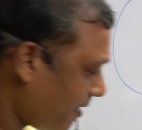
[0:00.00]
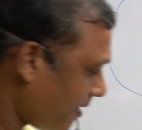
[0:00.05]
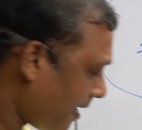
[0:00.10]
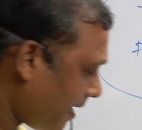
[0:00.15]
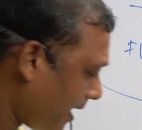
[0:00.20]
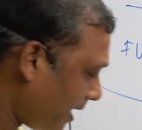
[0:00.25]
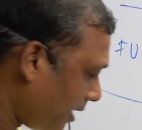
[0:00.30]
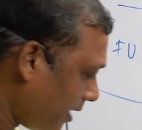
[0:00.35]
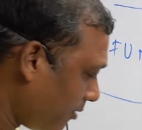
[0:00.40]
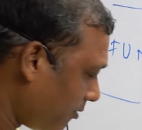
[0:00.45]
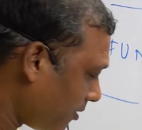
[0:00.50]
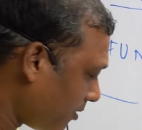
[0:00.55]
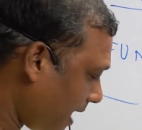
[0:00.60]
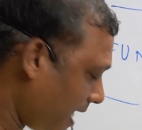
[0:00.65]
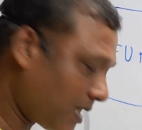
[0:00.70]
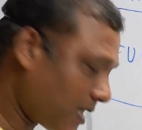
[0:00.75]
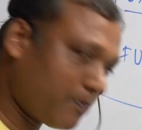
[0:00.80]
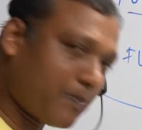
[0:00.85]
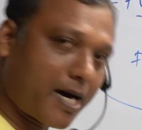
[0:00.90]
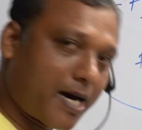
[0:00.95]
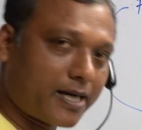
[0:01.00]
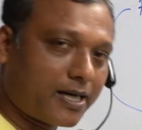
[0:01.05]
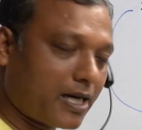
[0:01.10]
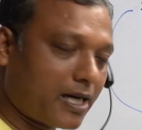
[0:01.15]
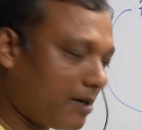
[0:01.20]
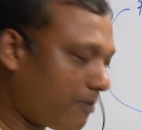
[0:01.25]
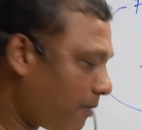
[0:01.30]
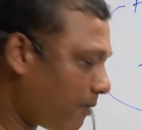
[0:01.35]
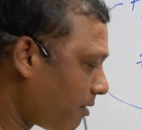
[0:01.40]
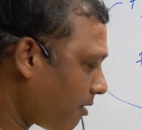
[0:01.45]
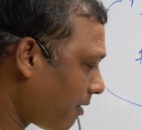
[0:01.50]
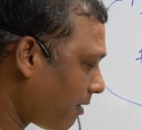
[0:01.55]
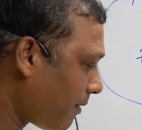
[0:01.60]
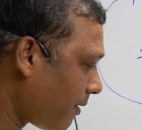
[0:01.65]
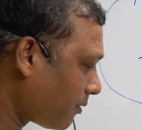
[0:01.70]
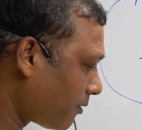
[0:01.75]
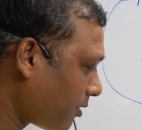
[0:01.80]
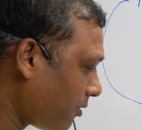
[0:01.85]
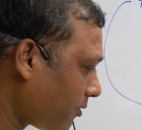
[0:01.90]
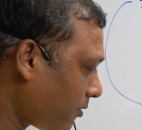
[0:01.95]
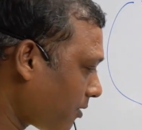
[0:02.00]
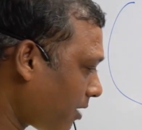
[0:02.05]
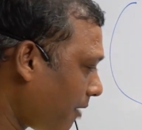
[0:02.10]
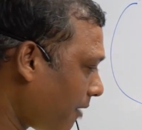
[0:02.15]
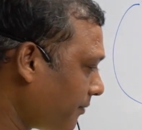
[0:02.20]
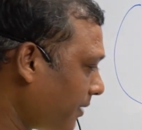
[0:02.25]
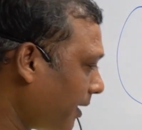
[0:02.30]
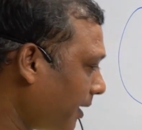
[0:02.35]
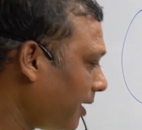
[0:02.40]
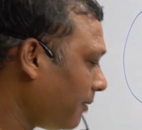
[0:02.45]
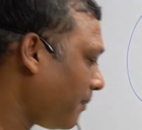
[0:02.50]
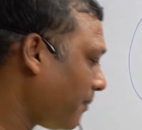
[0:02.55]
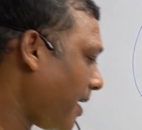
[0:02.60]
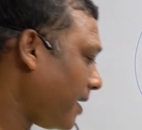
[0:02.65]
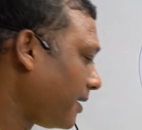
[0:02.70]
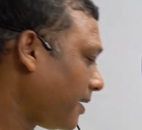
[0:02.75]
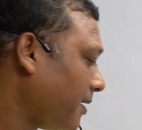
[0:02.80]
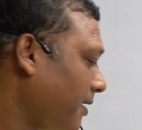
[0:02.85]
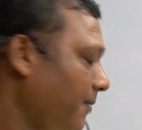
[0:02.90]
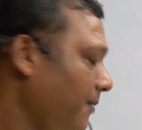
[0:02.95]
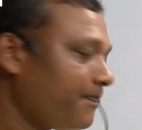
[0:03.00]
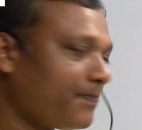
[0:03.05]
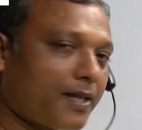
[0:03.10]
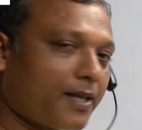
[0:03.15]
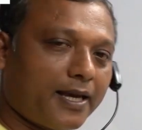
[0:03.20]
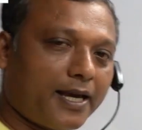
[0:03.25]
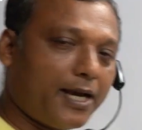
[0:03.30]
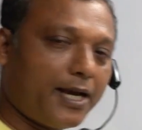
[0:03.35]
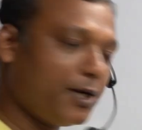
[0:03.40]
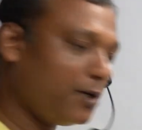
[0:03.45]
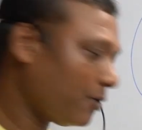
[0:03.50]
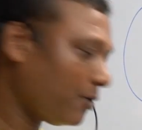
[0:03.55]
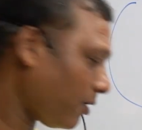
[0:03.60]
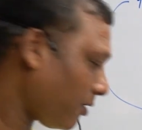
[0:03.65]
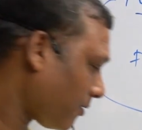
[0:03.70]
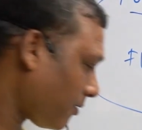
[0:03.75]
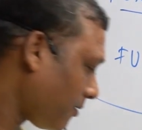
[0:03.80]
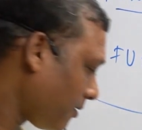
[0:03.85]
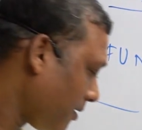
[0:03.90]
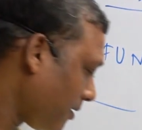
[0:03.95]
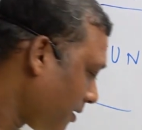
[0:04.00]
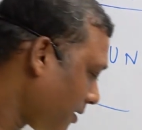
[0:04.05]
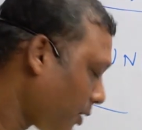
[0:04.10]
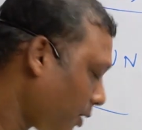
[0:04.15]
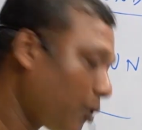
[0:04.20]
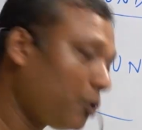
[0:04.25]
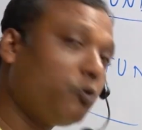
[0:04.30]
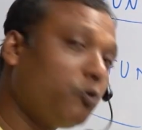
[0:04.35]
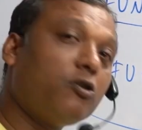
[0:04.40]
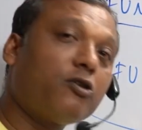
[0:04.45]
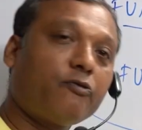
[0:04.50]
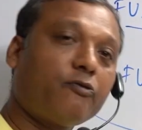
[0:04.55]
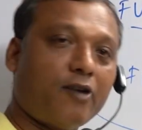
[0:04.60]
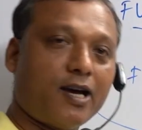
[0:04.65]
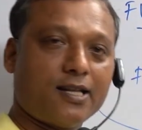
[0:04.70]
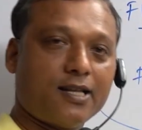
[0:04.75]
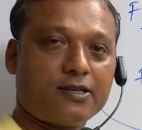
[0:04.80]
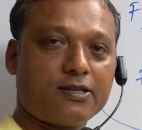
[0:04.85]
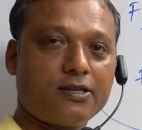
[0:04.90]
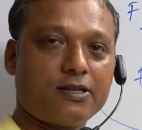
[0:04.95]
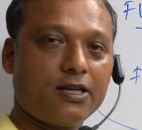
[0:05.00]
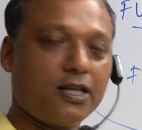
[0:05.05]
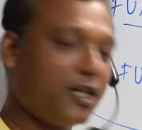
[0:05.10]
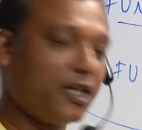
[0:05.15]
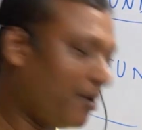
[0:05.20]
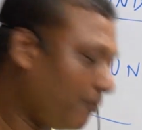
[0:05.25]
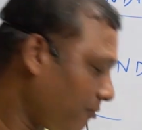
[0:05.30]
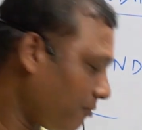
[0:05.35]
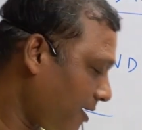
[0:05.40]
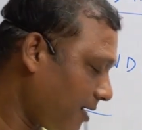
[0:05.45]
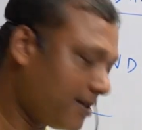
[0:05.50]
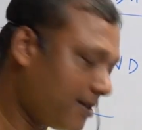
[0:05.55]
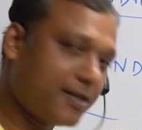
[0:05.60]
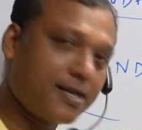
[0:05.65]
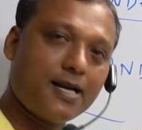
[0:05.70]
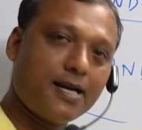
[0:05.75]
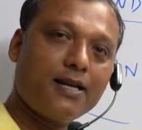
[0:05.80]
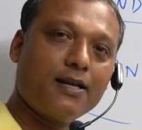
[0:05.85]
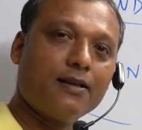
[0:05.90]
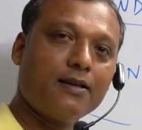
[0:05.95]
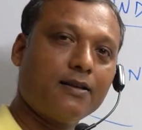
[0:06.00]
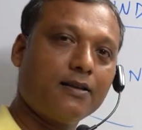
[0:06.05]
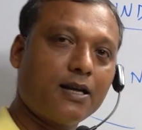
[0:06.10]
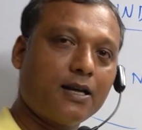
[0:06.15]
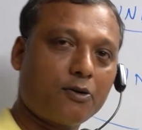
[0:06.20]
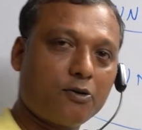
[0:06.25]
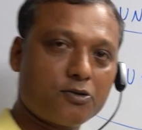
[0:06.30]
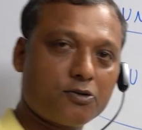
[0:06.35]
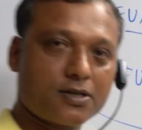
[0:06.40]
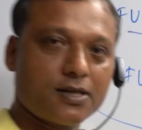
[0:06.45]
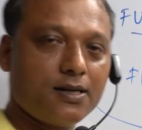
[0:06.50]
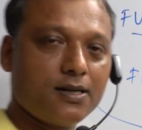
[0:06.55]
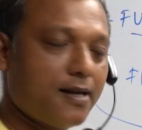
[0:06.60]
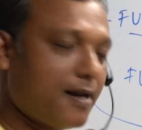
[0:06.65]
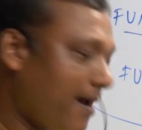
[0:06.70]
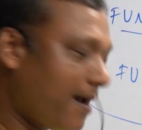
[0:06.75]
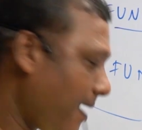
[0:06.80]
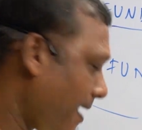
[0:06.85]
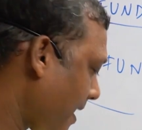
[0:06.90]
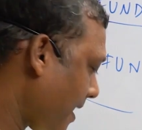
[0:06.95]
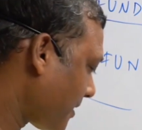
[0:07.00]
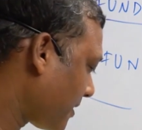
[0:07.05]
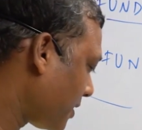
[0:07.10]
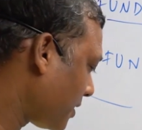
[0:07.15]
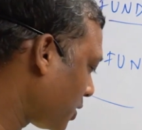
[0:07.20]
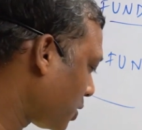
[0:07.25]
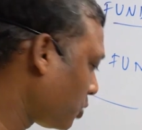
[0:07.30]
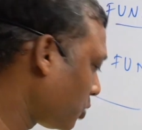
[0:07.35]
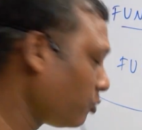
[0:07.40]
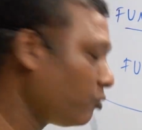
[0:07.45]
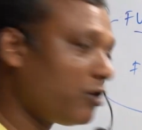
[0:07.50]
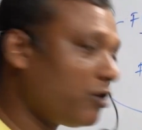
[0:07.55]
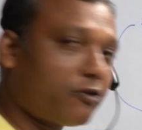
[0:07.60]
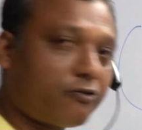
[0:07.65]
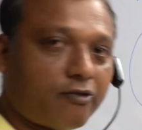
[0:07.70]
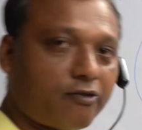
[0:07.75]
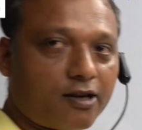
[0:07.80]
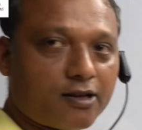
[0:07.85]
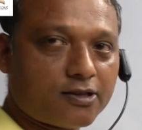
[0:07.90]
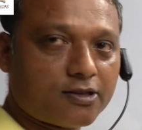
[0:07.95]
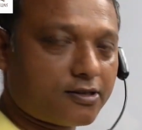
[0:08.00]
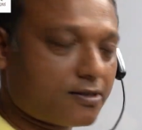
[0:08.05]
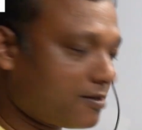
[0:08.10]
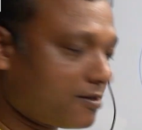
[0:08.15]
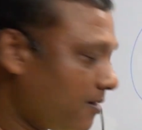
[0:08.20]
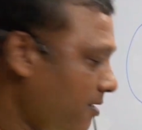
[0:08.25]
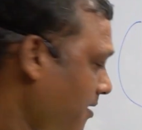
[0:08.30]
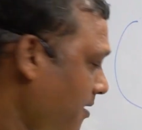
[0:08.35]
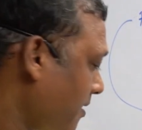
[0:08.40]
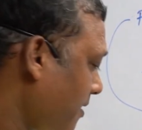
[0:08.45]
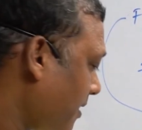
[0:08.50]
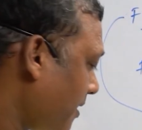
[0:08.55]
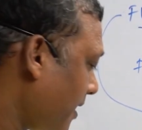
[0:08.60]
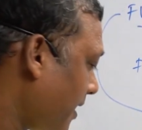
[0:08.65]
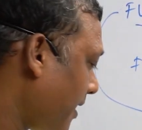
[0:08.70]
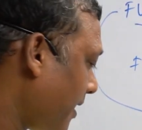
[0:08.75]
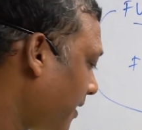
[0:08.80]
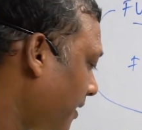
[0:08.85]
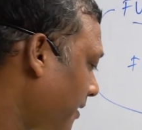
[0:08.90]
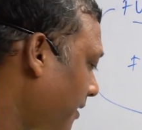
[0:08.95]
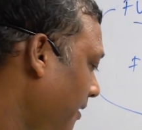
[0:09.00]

And your last part about your objective part is your true or false. You have to answer the question as true or false, and